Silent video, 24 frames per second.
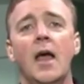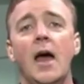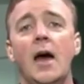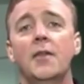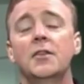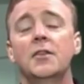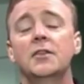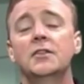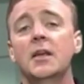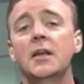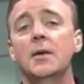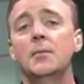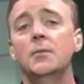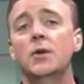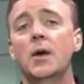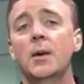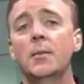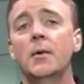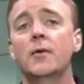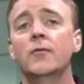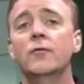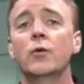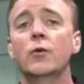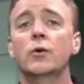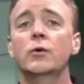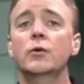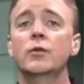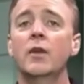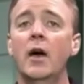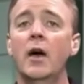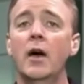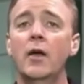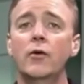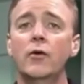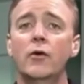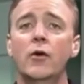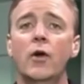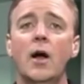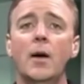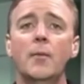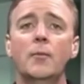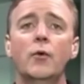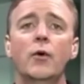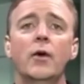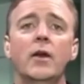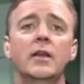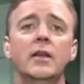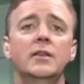At the same time, I've worked with other
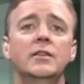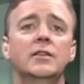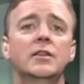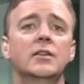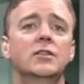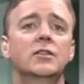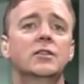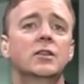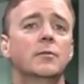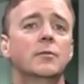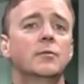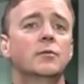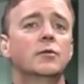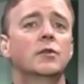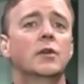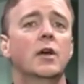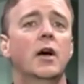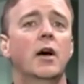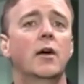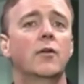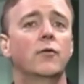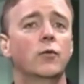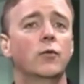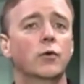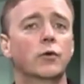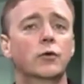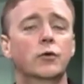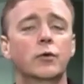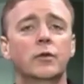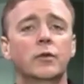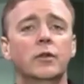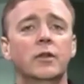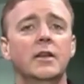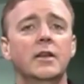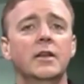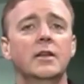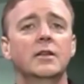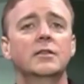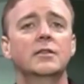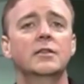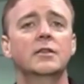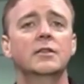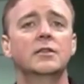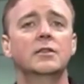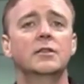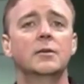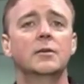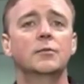operating systems. Uh, I've worked with Linux
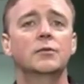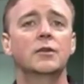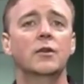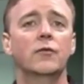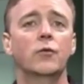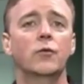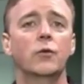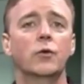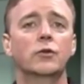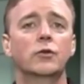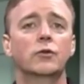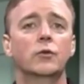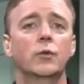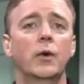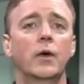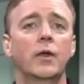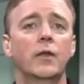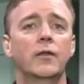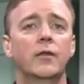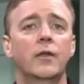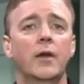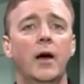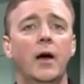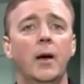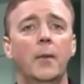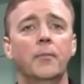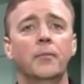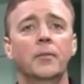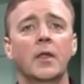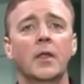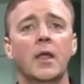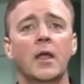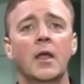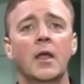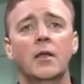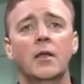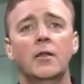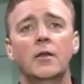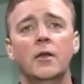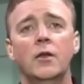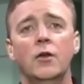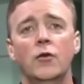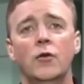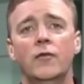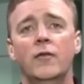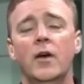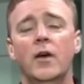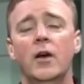systems. I've worked with uh, the
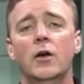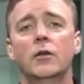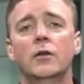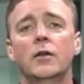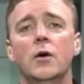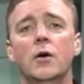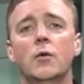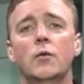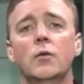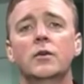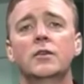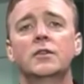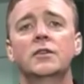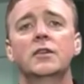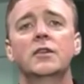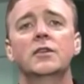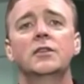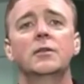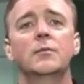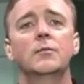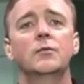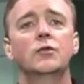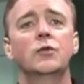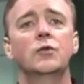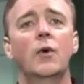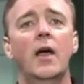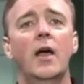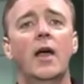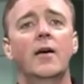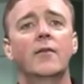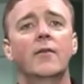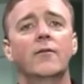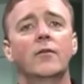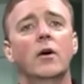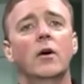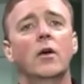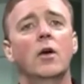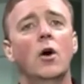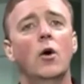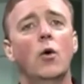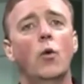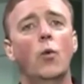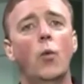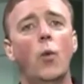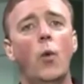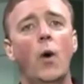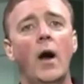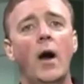Novell network system. So I have a
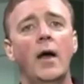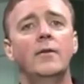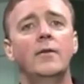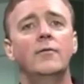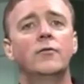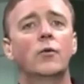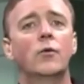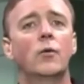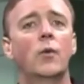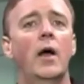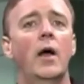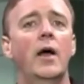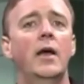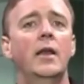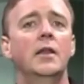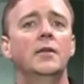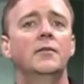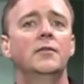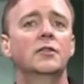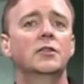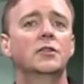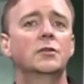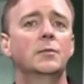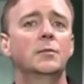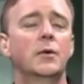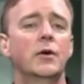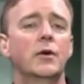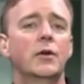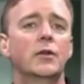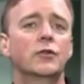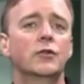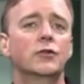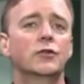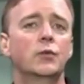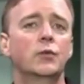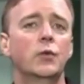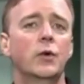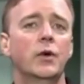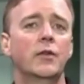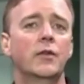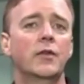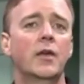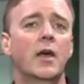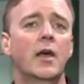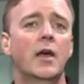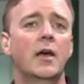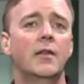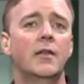wide variety of experience
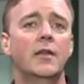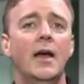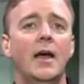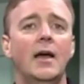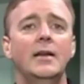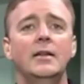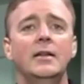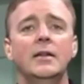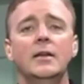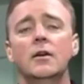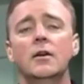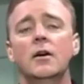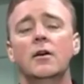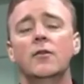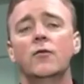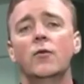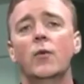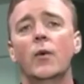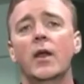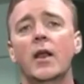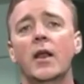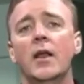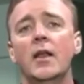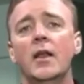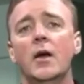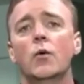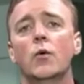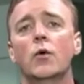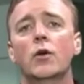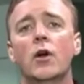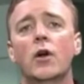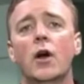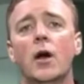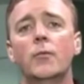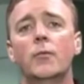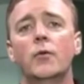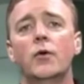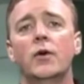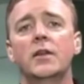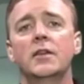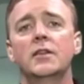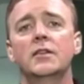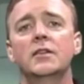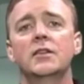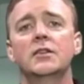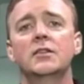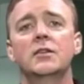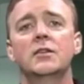with the idea of what a network
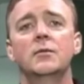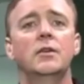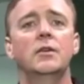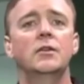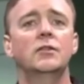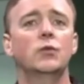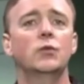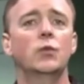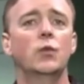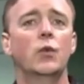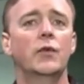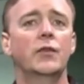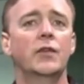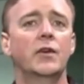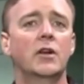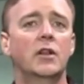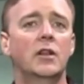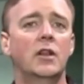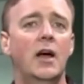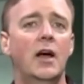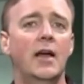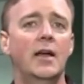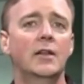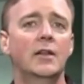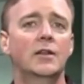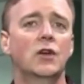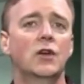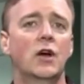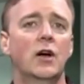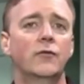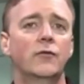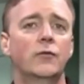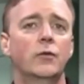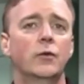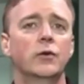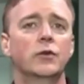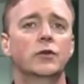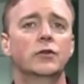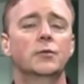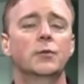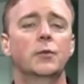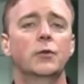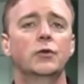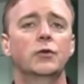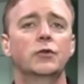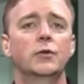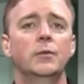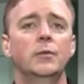operating system is and what the client software is
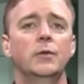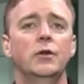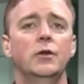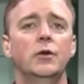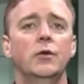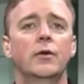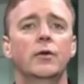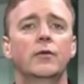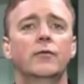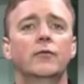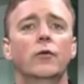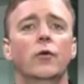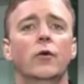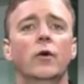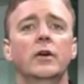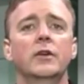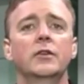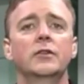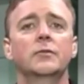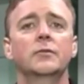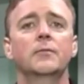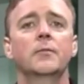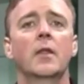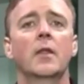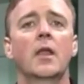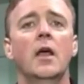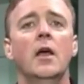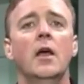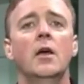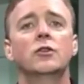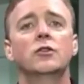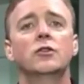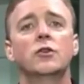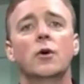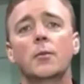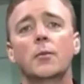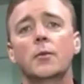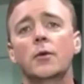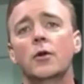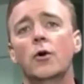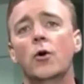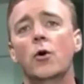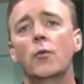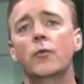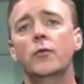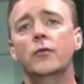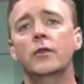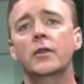supposed to be doing for us. So I'm going
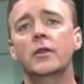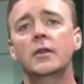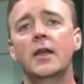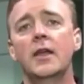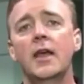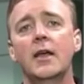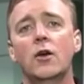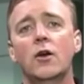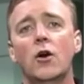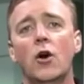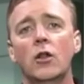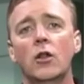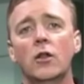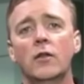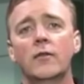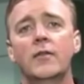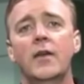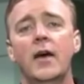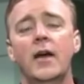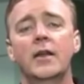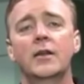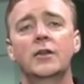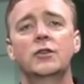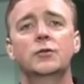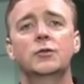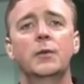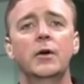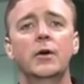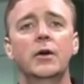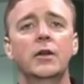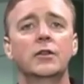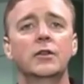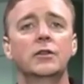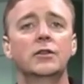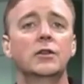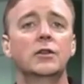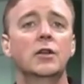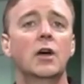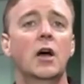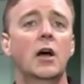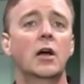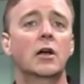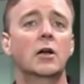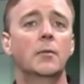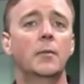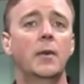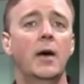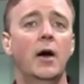to hopefully take all of that experience and
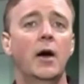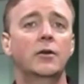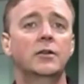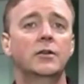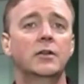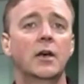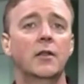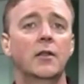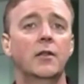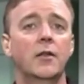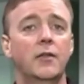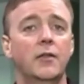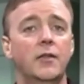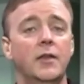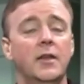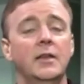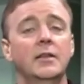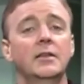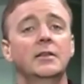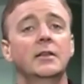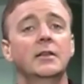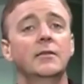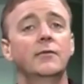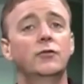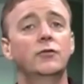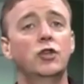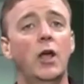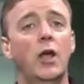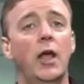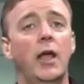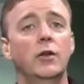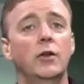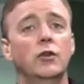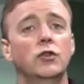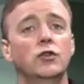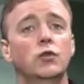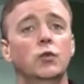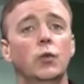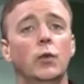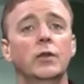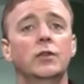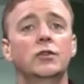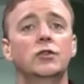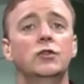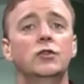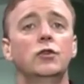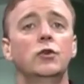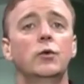talk about uh, the things that have changed,
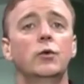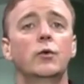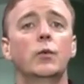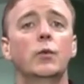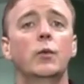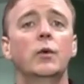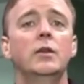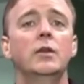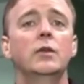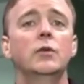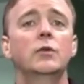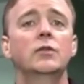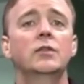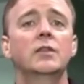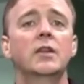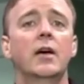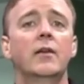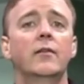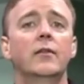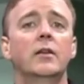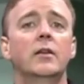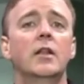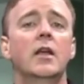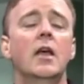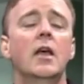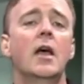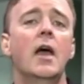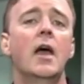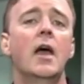what's new with Windows 7,